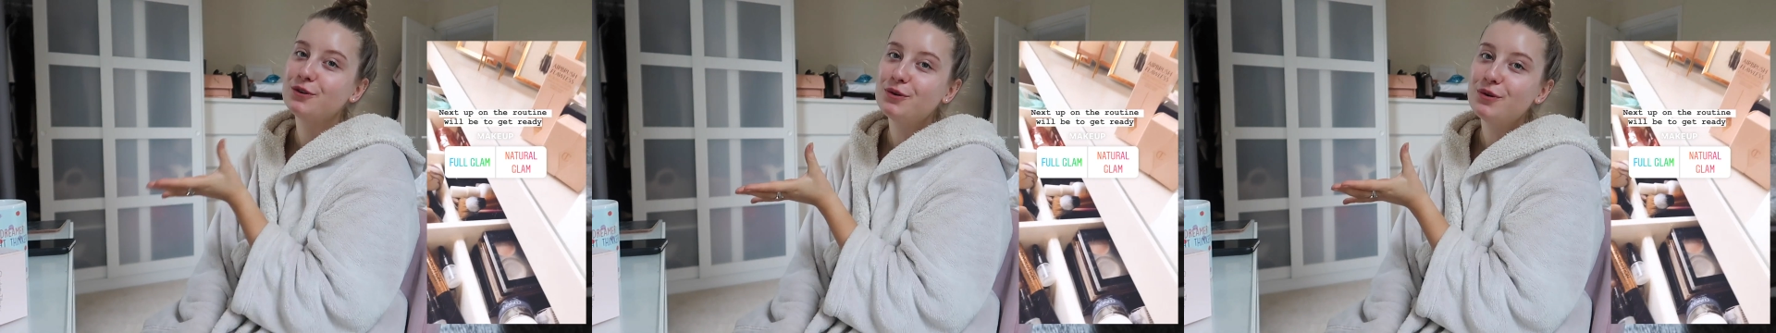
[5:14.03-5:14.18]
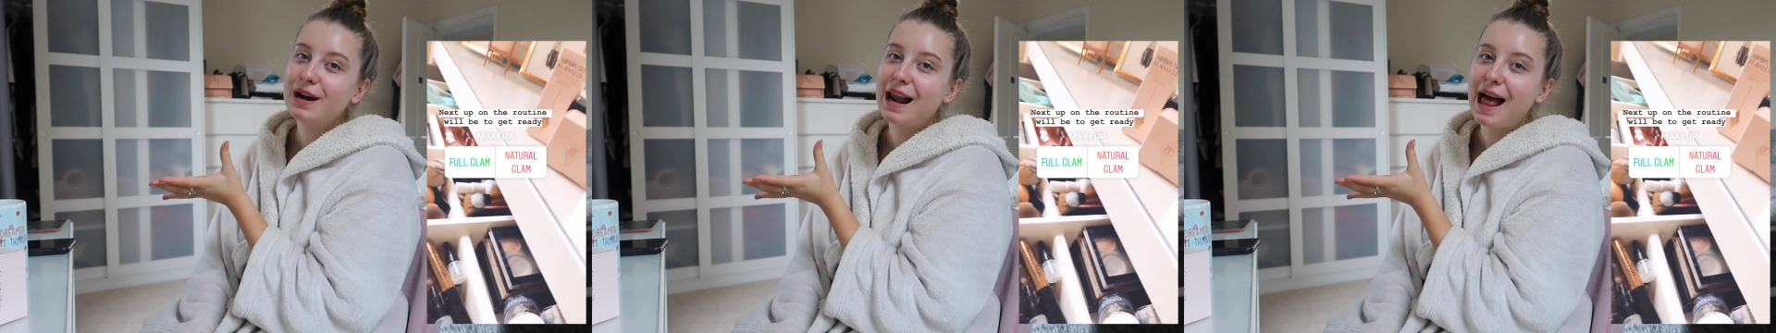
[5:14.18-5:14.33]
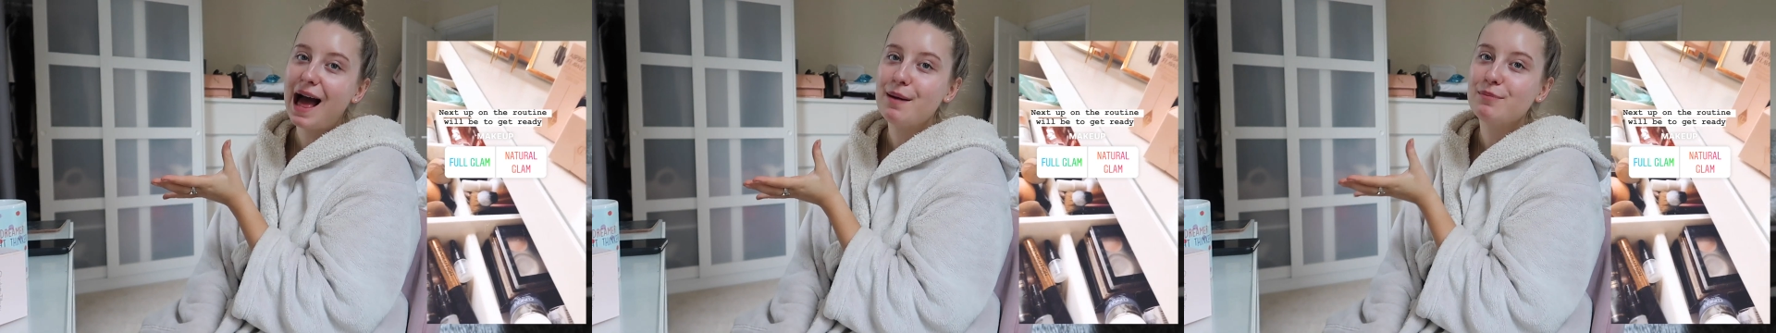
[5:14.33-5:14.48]

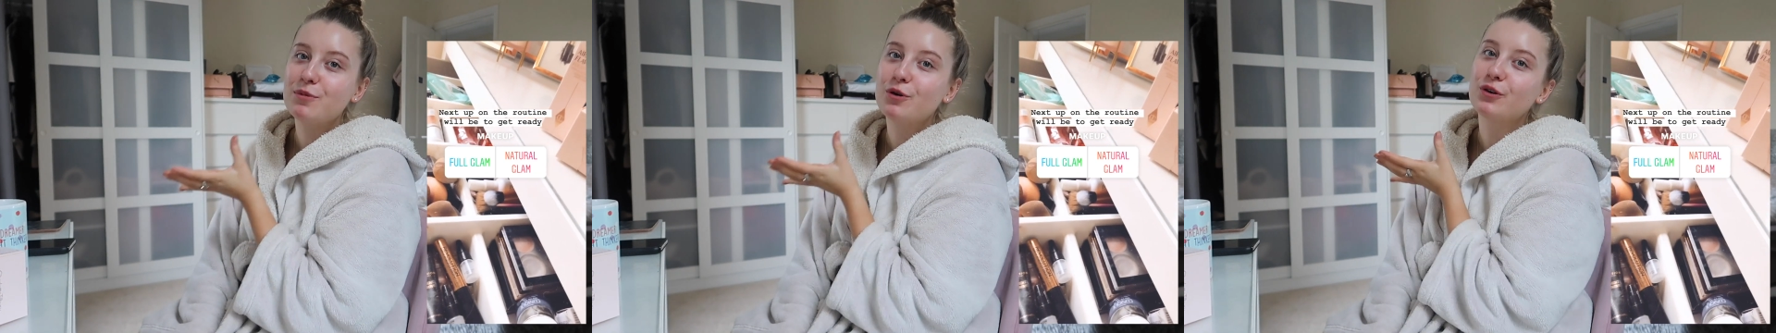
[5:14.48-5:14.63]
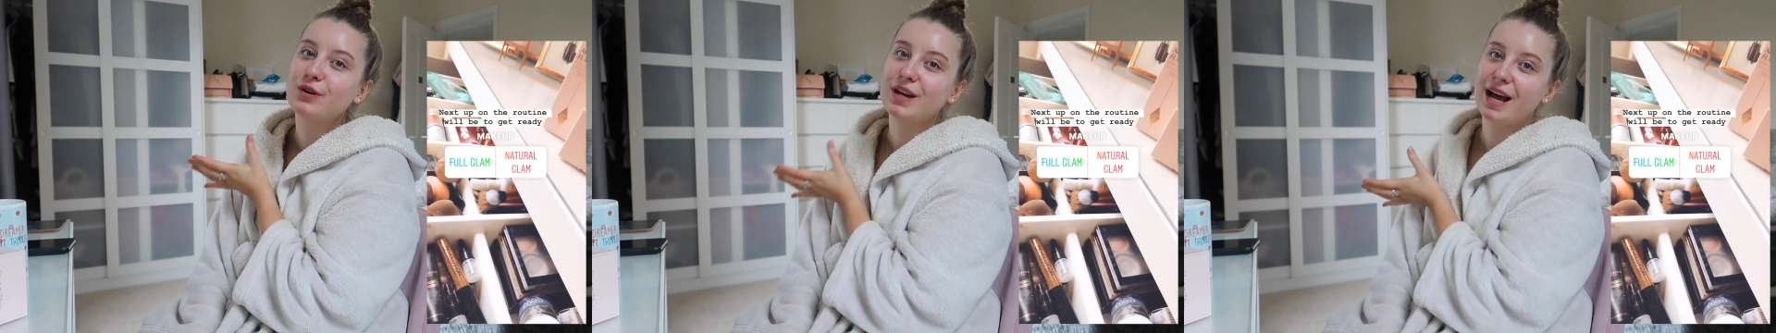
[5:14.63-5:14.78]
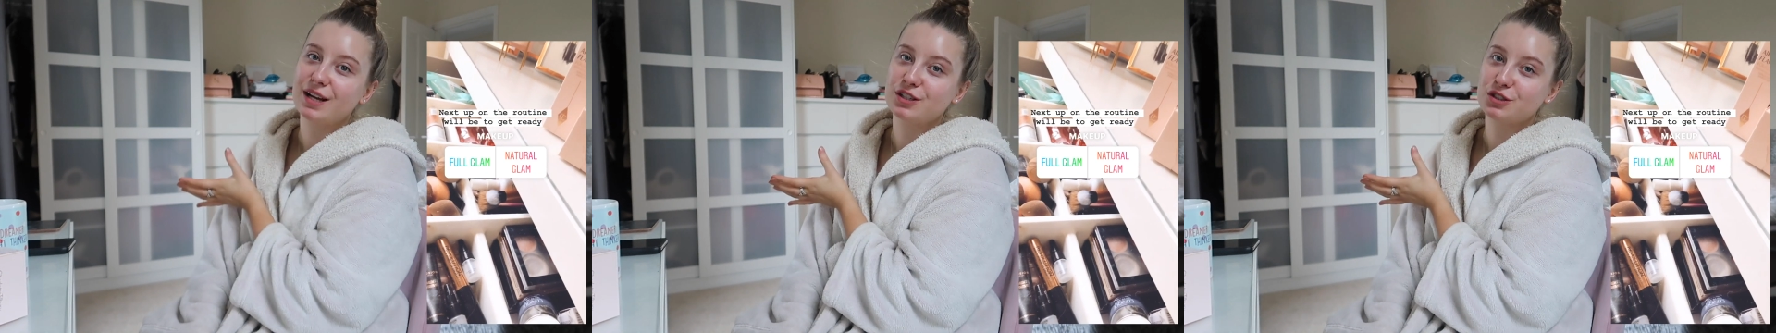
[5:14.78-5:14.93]
full glam
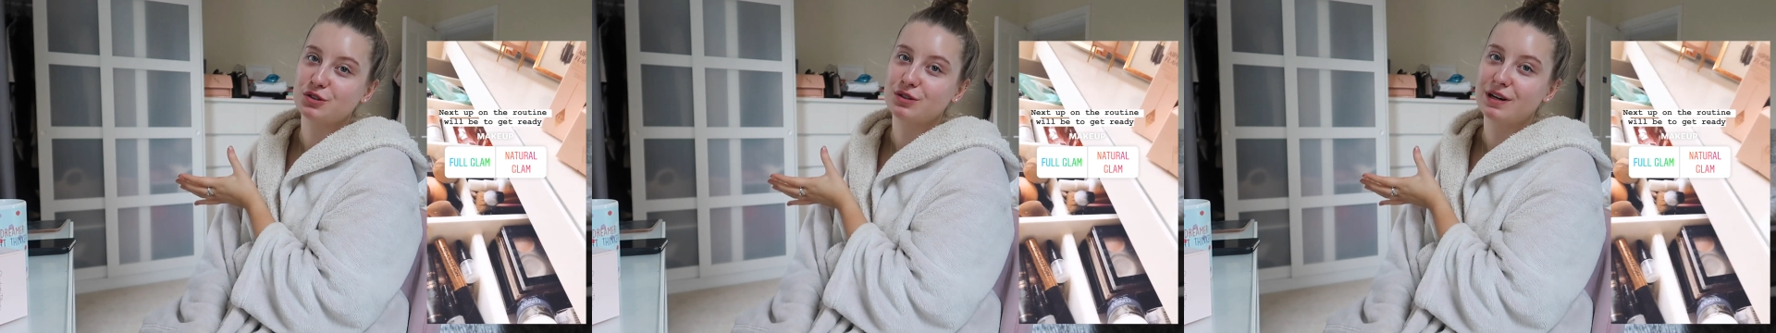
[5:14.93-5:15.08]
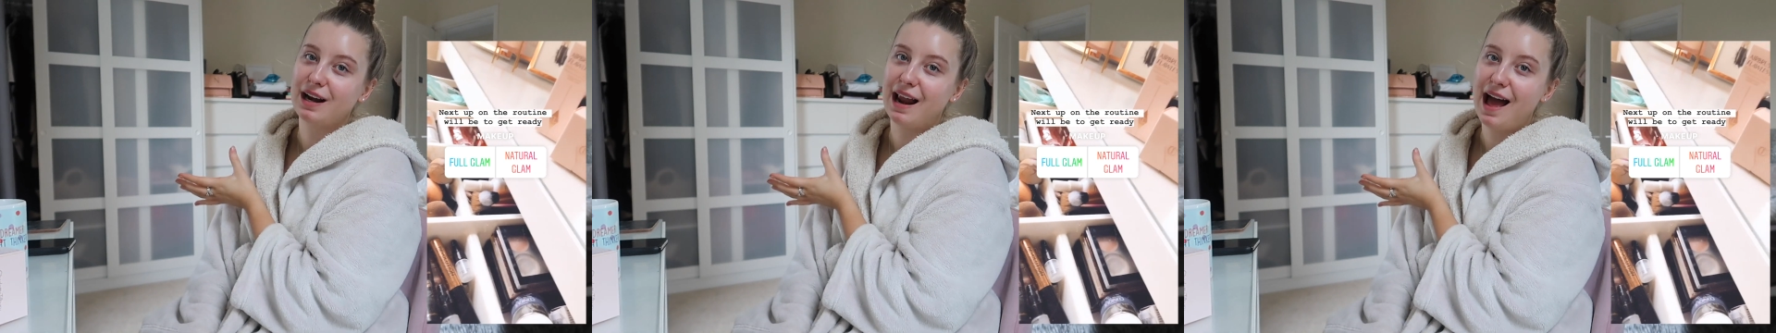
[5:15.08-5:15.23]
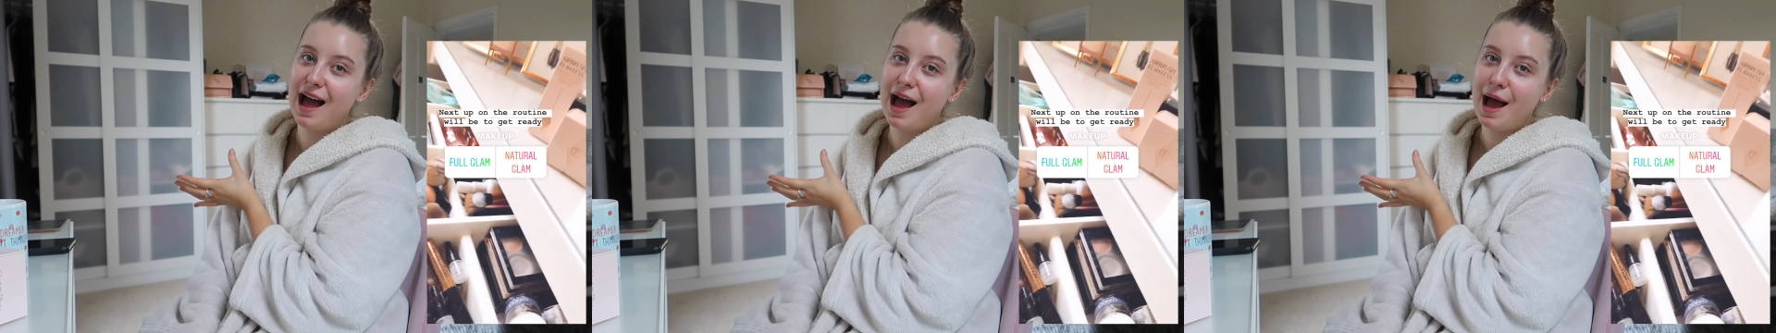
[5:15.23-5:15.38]
or natural
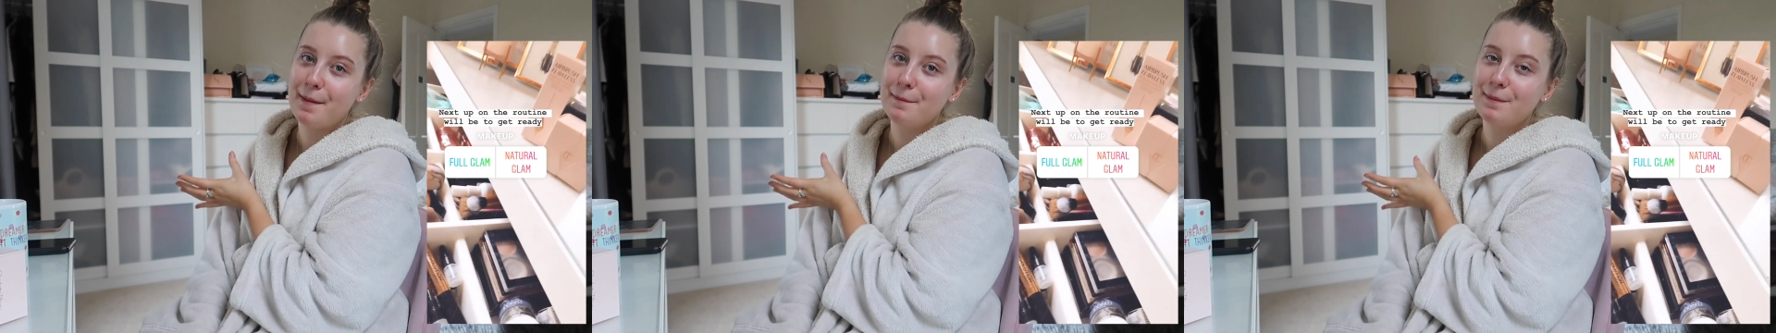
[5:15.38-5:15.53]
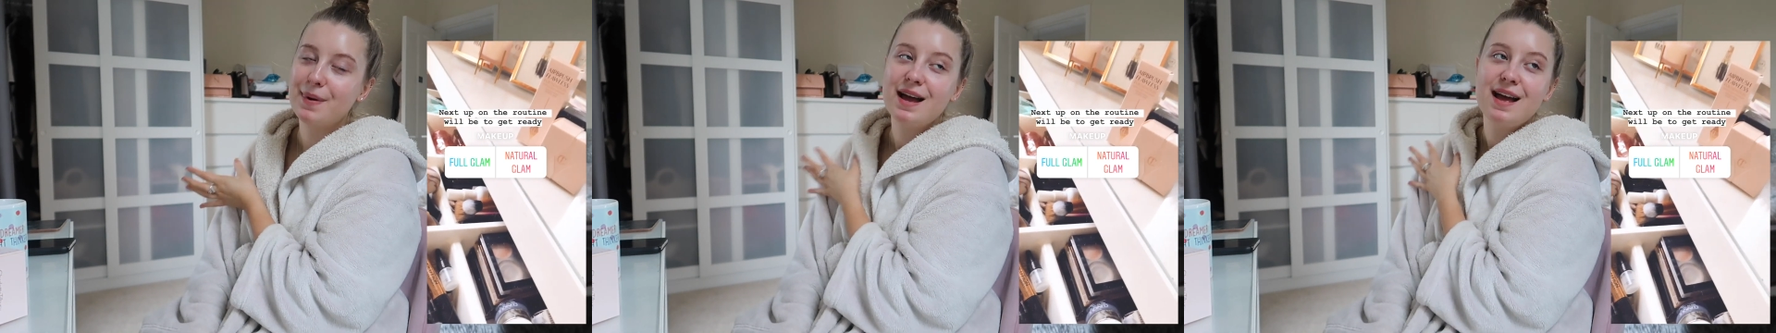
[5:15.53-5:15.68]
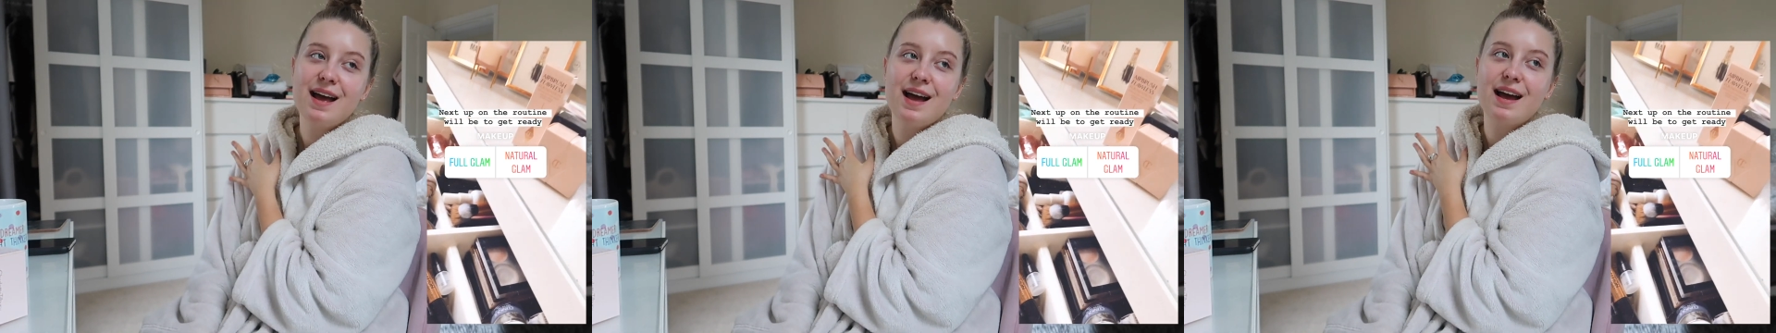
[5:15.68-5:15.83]

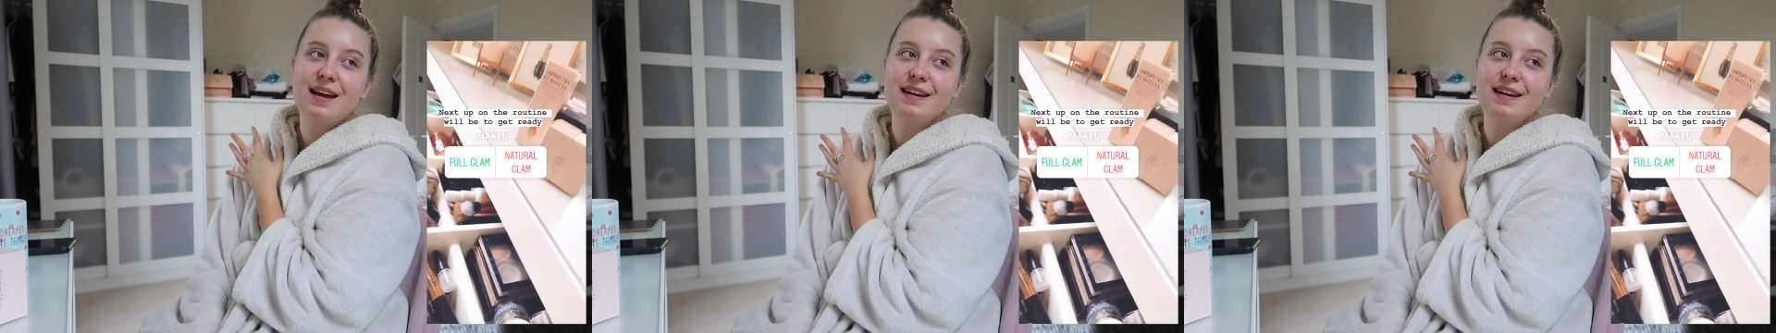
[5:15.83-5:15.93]
glam?